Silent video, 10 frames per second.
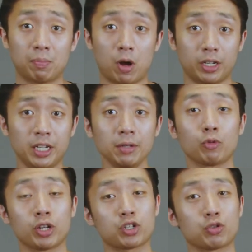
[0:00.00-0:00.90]
body,
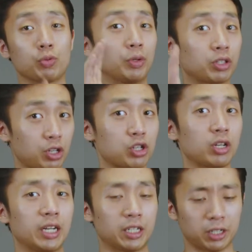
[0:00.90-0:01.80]
which we will touch on
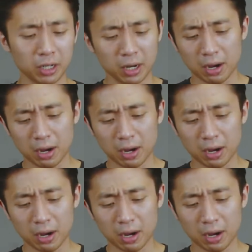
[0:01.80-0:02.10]
later,